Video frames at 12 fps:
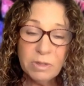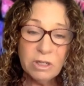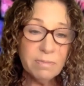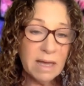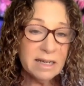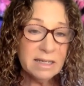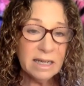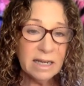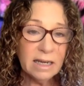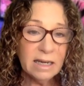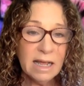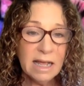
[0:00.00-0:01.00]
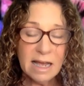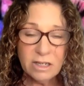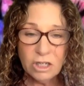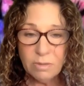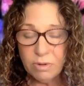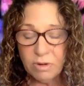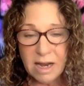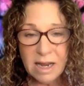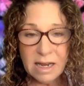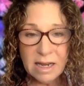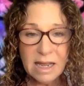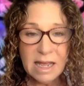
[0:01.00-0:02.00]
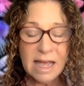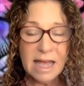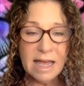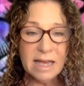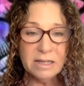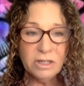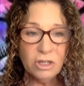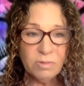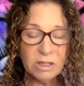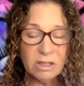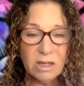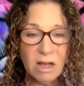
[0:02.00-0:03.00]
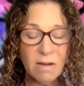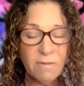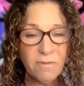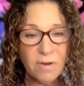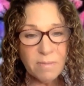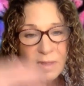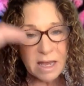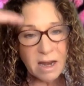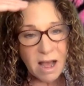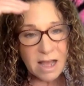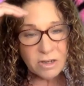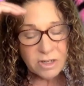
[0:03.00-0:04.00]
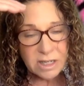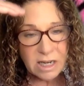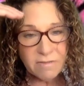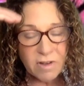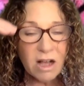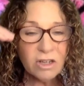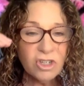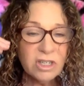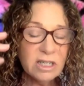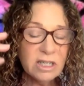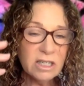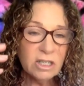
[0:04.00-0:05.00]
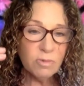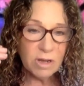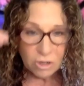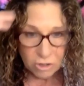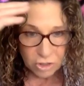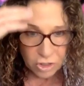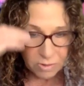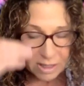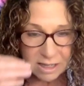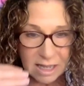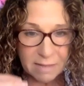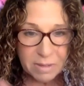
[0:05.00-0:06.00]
meditate and to pray and to really come from that higher state of consciousness when you're doing that.